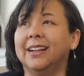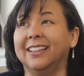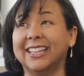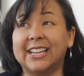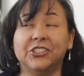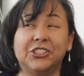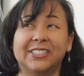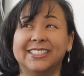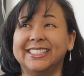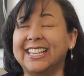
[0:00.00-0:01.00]

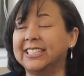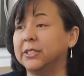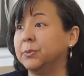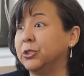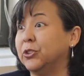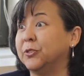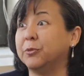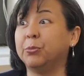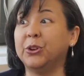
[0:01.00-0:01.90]
elections, has observed